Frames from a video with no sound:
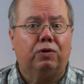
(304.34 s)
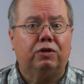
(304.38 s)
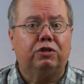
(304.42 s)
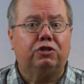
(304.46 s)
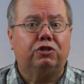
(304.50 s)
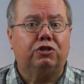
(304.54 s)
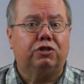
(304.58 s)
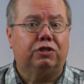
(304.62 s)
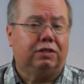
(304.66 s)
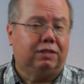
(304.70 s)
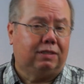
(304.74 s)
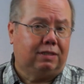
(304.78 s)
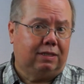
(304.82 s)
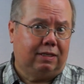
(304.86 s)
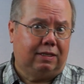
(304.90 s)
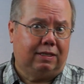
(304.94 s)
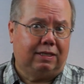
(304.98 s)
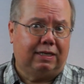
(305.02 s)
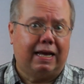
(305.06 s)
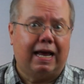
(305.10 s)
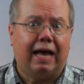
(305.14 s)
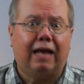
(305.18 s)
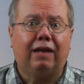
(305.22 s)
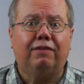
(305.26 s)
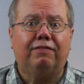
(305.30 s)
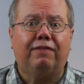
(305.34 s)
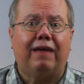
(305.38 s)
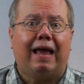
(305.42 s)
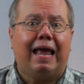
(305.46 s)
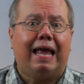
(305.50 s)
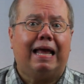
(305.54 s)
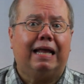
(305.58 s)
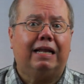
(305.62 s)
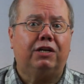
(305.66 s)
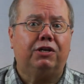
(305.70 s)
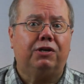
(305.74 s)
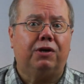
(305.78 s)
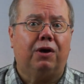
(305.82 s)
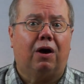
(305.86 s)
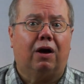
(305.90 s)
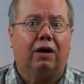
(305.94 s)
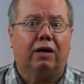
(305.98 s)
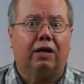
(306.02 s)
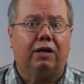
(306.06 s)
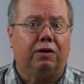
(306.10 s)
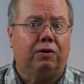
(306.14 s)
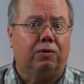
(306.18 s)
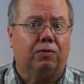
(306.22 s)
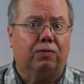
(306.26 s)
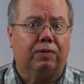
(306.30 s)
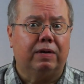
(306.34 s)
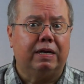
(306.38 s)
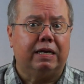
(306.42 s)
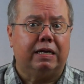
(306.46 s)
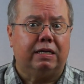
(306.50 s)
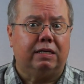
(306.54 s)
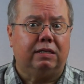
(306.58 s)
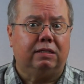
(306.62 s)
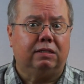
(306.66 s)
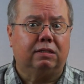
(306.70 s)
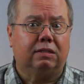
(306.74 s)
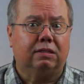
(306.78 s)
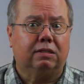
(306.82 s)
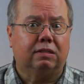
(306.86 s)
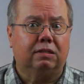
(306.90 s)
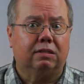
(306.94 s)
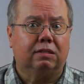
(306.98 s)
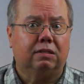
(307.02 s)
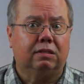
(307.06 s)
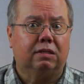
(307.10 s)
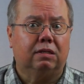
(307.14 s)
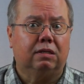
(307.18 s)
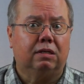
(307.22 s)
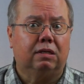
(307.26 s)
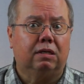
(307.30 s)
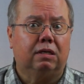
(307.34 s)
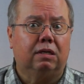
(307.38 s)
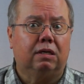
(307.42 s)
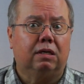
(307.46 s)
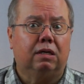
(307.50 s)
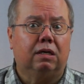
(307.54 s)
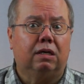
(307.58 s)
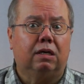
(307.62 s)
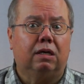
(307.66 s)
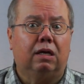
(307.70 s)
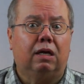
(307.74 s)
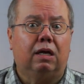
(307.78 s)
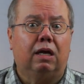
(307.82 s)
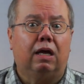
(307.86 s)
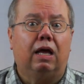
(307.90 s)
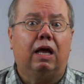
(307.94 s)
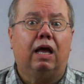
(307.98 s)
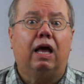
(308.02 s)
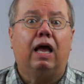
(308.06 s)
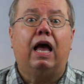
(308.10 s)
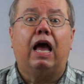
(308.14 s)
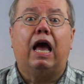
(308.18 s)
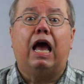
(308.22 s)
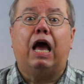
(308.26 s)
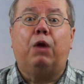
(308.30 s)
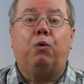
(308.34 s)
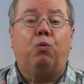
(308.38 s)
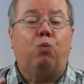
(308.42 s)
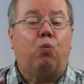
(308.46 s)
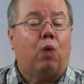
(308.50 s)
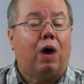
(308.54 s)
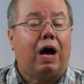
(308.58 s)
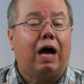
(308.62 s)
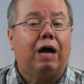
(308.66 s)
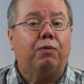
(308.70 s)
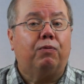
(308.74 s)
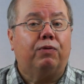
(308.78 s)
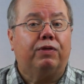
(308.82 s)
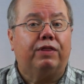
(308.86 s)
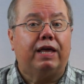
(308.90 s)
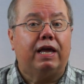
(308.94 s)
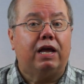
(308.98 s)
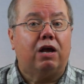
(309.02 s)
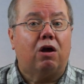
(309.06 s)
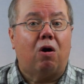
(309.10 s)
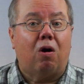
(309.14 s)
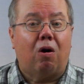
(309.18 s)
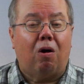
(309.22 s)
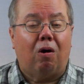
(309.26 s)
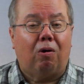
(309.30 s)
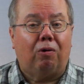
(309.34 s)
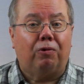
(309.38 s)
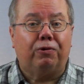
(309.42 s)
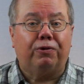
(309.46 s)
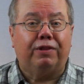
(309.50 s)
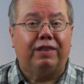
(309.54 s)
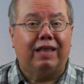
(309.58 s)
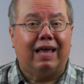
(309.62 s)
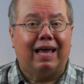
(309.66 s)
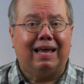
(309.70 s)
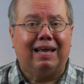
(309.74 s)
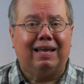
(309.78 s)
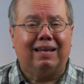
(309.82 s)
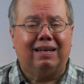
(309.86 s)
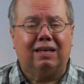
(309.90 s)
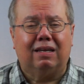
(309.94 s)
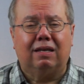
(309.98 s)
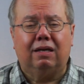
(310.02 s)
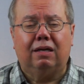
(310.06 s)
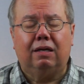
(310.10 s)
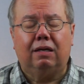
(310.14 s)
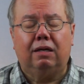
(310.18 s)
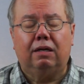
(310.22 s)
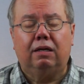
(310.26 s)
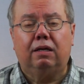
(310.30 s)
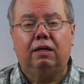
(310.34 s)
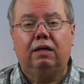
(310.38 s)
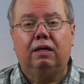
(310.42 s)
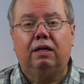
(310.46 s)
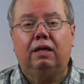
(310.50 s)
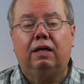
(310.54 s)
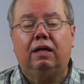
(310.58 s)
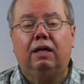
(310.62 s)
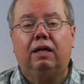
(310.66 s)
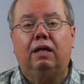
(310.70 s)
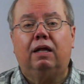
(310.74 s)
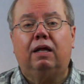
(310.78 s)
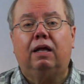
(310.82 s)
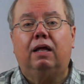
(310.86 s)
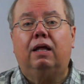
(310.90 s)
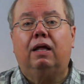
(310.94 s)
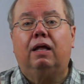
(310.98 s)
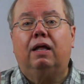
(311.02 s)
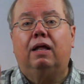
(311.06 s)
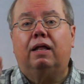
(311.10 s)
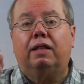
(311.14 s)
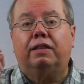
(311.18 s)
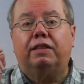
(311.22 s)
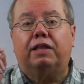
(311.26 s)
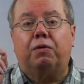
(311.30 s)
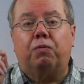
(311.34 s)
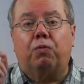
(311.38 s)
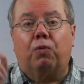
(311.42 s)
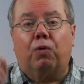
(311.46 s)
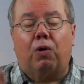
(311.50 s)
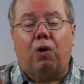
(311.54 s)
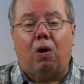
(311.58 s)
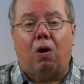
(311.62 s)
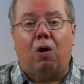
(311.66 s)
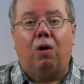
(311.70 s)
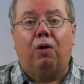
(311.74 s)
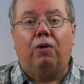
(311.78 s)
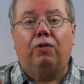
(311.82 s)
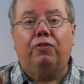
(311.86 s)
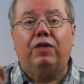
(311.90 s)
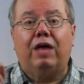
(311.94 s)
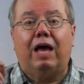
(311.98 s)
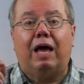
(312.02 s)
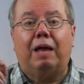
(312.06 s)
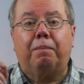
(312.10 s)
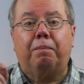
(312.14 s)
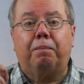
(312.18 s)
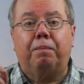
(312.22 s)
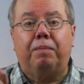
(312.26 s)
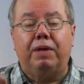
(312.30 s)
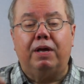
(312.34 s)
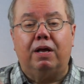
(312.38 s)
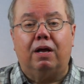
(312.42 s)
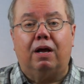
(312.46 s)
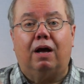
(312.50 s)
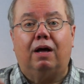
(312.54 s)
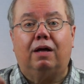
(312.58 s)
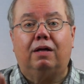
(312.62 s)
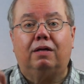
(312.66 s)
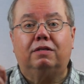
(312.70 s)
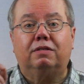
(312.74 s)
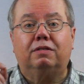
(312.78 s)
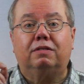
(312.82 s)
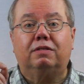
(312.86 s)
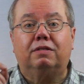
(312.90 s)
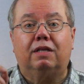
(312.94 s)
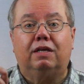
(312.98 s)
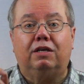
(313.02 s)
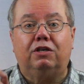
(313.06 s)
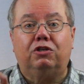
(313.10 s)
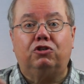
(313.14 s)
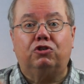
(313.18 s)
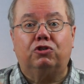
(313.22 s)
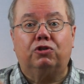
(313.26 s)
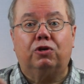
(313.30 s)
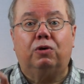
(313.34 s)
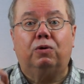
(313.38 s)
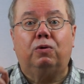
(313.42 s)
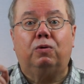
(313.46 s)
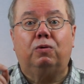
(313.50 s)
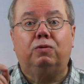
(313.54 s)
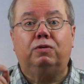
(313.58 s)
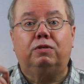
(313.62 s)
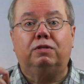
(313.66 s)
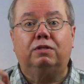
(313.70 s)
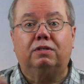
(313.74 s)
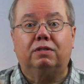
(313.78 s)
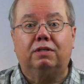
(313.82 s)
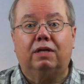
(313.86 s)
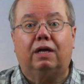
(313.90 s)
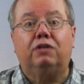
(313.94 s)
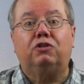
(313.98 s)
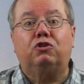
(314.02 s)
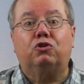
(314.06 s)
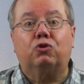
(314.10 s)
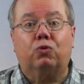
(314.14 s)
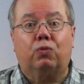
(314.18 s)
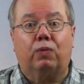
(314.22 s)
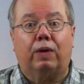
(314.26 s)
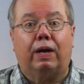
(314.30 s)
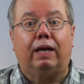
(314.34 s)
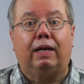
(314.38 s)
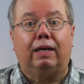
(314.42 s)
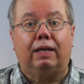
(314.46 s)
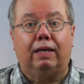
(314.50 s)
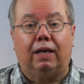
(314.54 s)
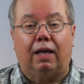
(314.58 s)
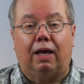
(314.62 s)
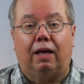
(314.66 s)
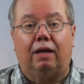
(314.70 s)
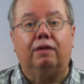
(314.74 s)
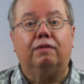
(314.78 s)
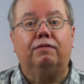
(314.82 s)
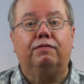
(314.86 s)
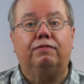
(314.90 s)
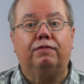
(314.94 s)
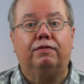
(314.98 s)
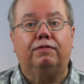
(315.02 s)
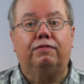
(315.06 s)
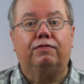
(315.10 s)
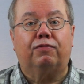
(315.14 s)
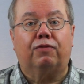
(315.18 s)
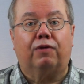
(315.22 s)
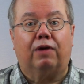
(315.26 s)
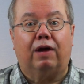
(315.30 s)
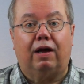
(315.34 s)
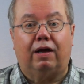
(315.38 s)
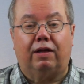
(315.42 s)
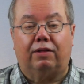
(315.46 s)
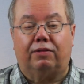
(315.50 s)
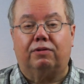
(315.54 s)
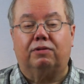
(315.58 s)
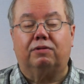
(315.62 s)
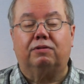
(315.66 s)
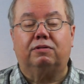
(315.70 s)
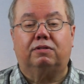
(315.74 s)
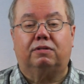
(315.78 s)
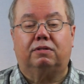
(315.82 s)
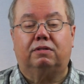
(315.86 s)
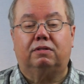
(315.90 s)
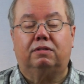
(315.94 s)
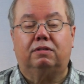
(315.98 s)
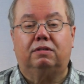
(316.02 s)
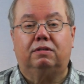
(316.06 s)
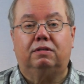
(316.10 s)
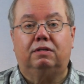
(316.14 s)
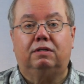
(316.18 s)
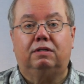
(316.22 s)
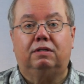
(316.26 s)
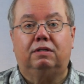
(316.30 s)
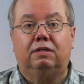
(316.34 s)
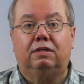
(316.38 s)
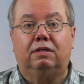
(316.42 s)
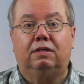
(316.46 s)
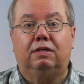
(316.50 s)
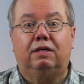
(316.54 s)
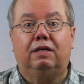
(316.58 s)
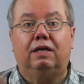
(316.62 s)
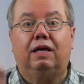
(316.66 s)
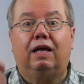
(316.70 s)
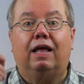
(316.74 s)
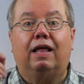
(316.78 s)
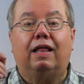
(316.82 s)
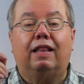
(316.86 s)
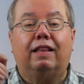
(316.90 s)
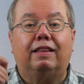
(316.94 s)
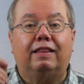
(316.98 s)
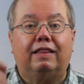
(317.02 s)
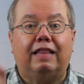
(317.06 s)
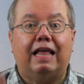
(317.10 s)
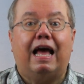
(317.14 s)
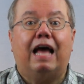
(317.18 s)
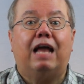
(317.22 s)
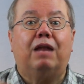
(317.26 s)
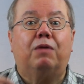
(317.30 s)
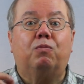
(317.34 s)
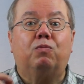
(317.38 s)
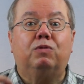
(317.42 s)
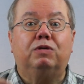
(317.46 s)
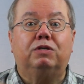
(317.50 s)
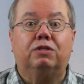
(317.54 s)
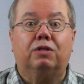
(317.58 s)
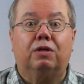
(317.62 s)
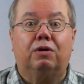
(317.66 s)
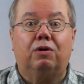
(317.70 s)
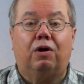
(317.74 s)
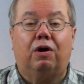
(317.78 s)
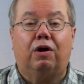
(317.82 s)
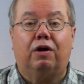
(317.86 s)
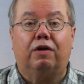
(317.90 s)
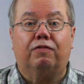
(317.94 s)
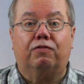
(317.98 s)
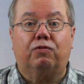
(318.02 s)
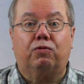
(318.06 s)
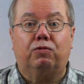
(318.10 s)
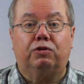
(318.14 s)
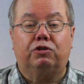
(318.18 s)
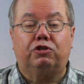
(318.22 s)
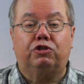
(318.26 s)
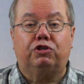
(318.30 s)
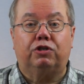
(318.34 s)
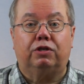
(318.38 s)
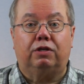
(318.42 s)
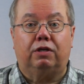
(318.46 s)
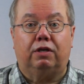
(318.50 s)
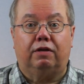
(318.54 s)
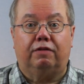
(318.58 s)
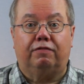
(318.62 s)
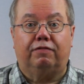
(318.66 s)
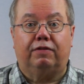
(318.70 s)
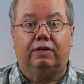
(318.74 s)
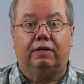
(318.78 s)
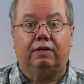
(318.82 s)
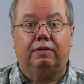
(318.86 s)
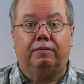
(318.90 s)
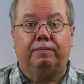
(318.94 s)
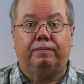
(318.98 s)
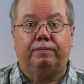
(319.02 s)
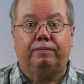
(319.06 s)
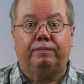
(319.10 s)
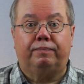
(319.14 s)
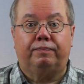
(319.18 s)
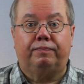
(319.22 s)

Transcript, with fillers: Christians in the town of Antioch in Greece. And why were they called that? They were called that because they showed such great love for others. That was the heart of Christian living.